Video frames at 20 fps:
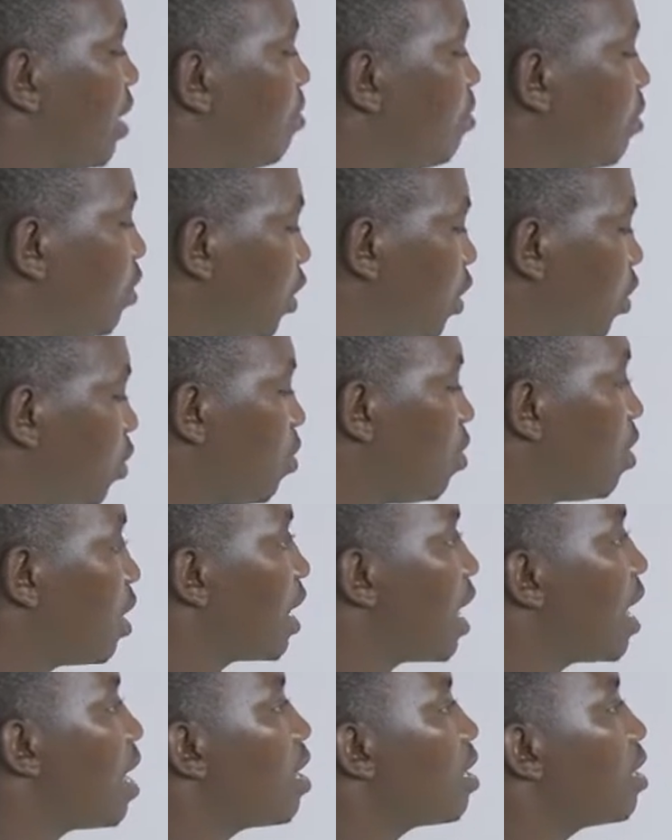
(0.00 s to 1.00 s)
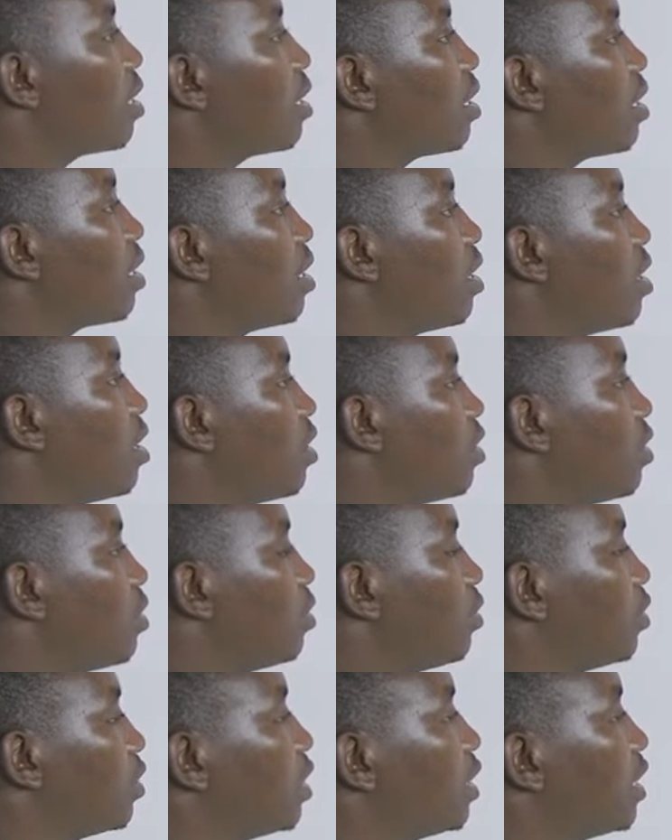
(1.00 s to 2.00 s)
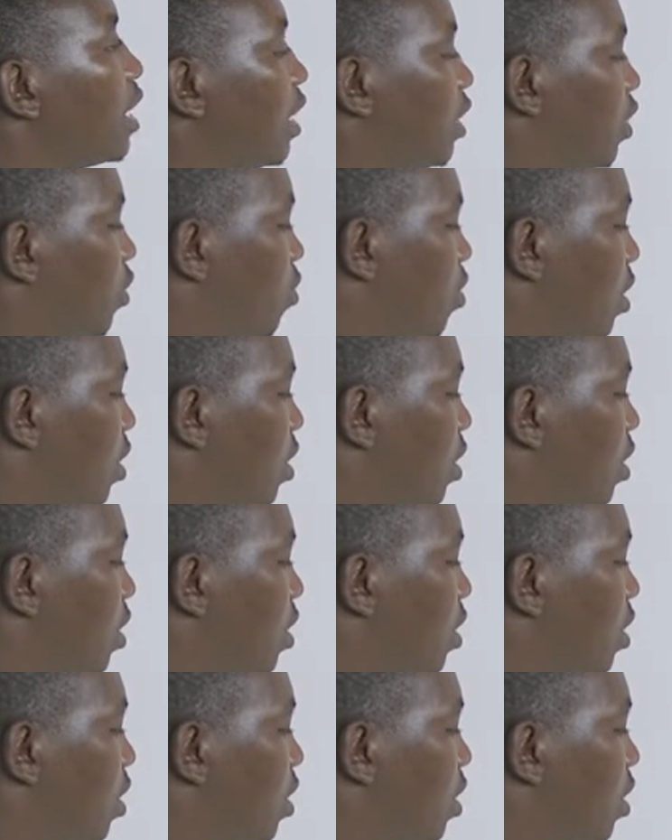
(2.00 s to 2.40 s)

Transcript: a bushwalker who starts